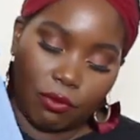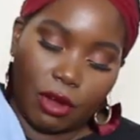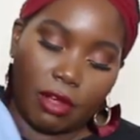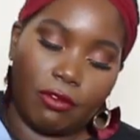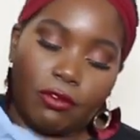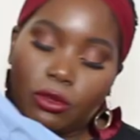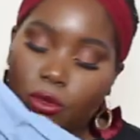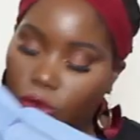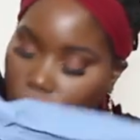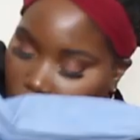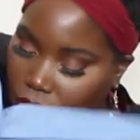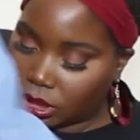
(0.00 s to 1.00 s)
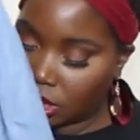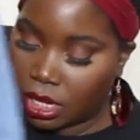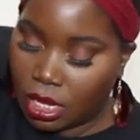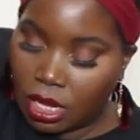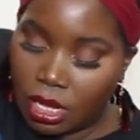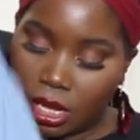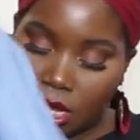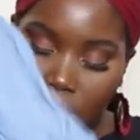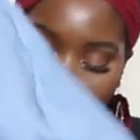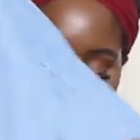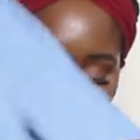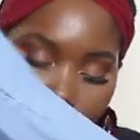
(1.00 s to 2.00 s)
ruffles
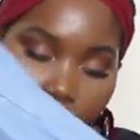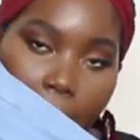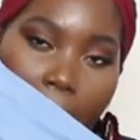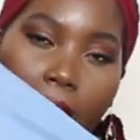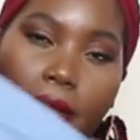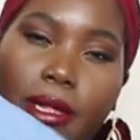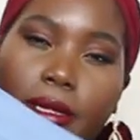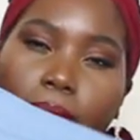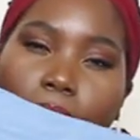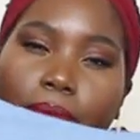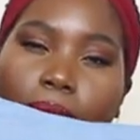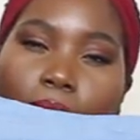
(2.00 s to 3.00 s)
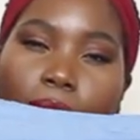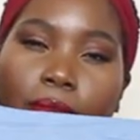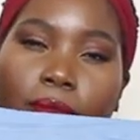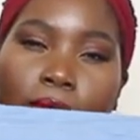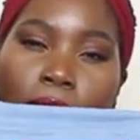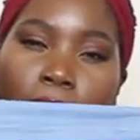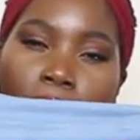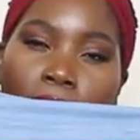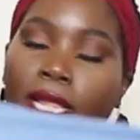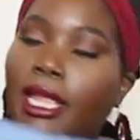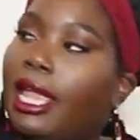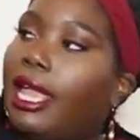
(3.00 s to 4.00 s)
at the bottom,
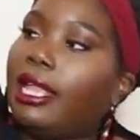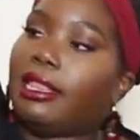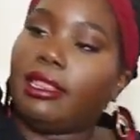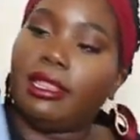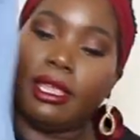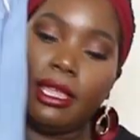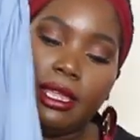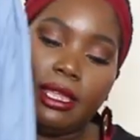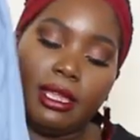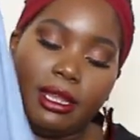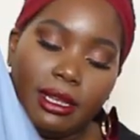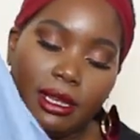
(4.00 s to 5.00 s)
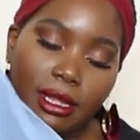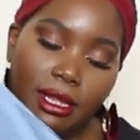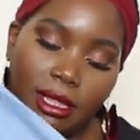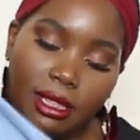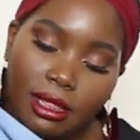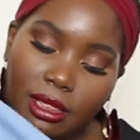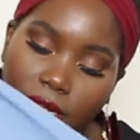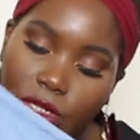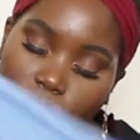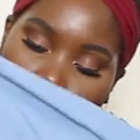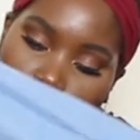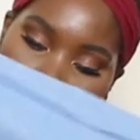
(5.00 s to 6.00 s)
and then
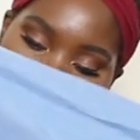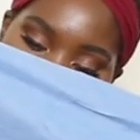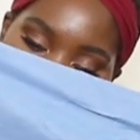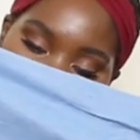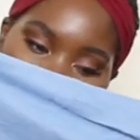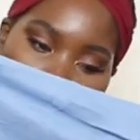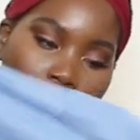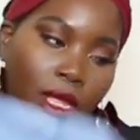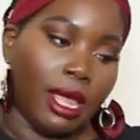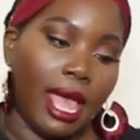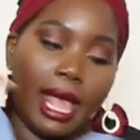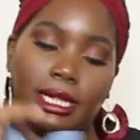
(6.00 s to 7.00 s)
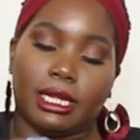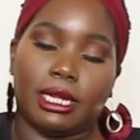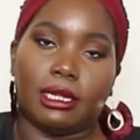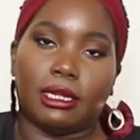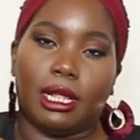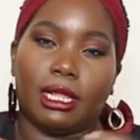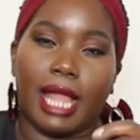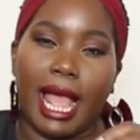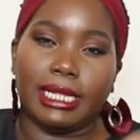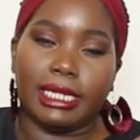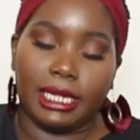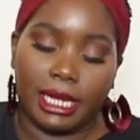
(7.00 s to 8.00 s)
this one has an
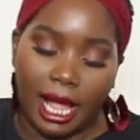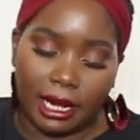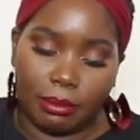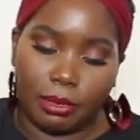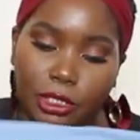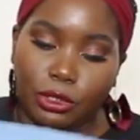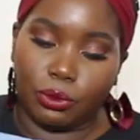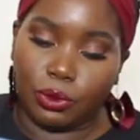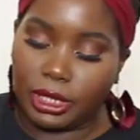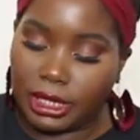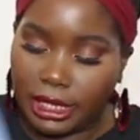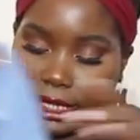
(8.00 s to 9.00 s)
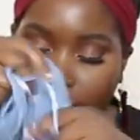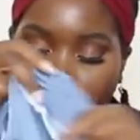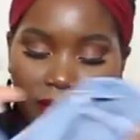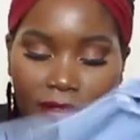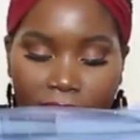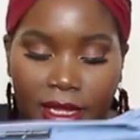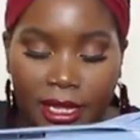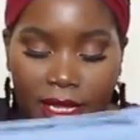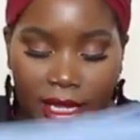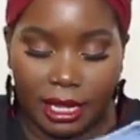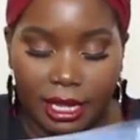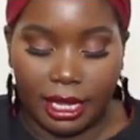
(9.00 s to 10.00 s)
elastic kind of balloon sleeve.
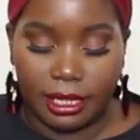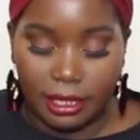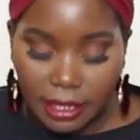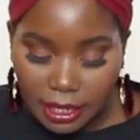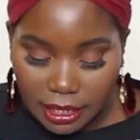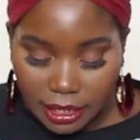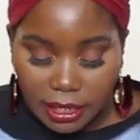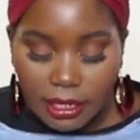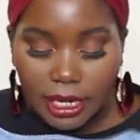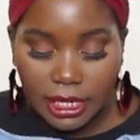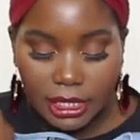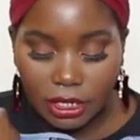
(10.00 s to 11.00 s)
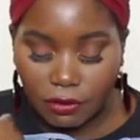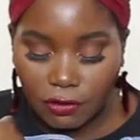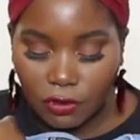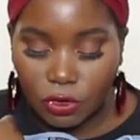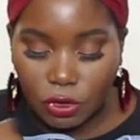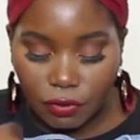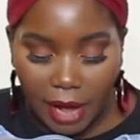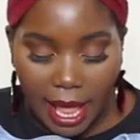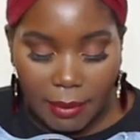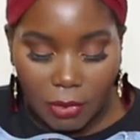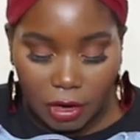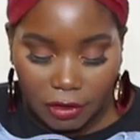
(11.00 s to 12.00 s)
And then, is it a full
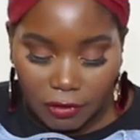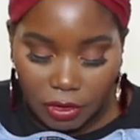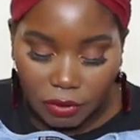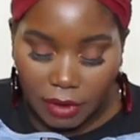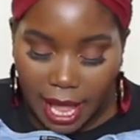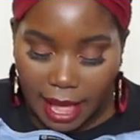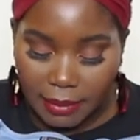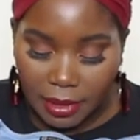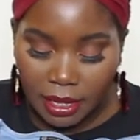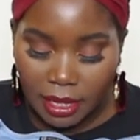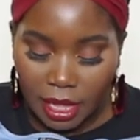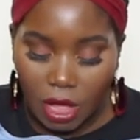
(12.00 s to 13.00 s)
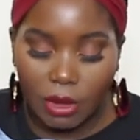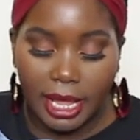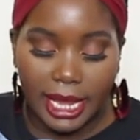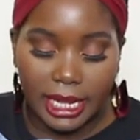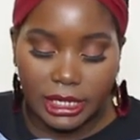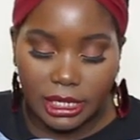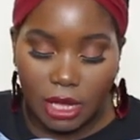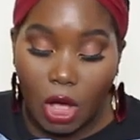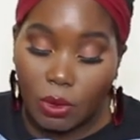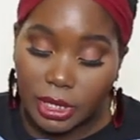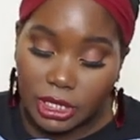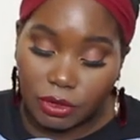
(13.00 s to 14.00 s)
wrap or a full wrap? Okay, it's,
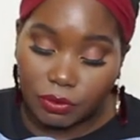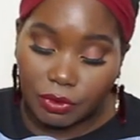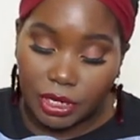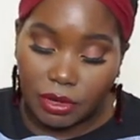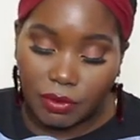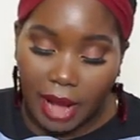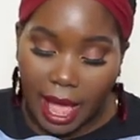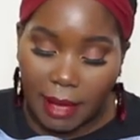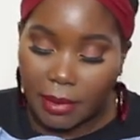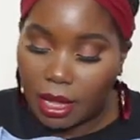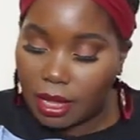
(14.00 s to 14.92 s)
oh, it's a real wrap.